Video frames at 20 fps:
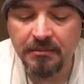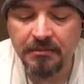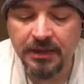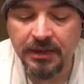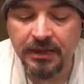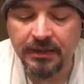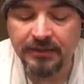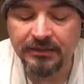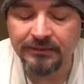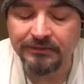
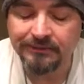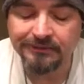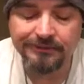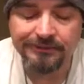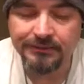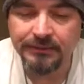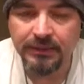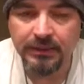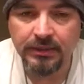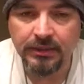but
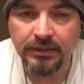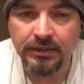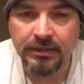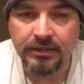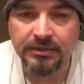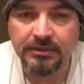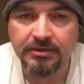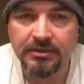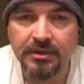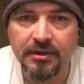you're
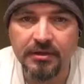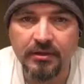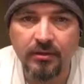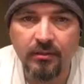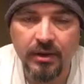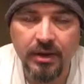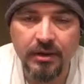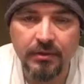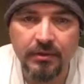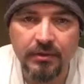going to struggle
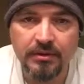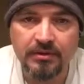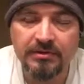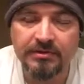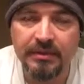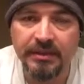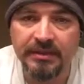way worse